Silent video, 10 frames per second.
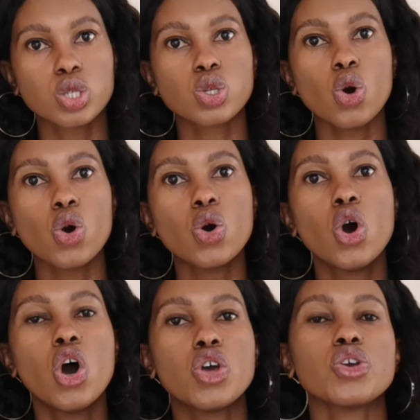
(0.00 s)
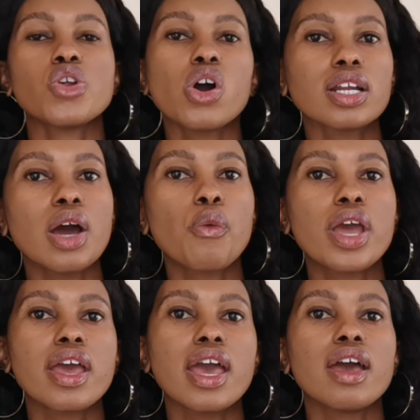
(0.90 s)
So you're not gonna
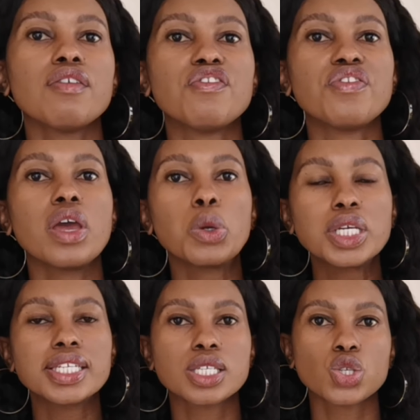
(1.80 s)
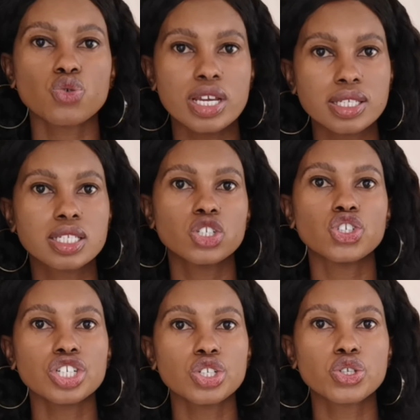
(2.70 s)
wear a very distressed
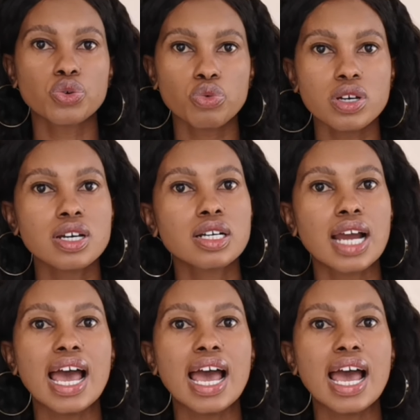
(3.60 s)
jean to work.